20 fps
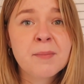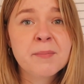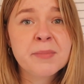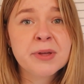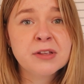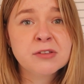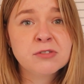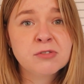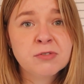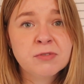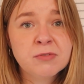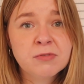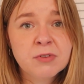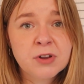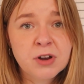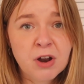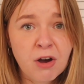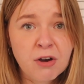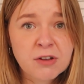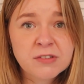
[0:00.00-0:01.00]
He's
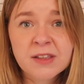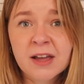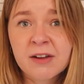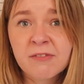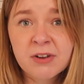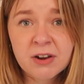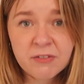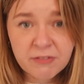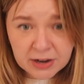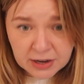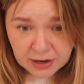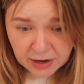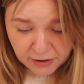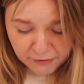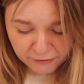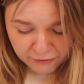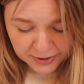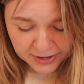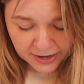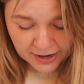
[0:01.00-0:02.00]
an artist that I really
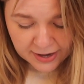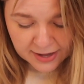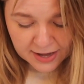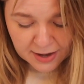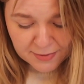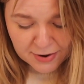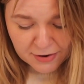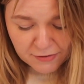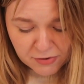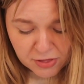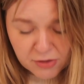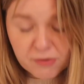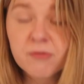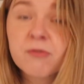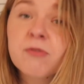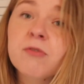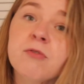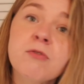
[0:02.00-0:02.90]
love, but yeah, he came out with a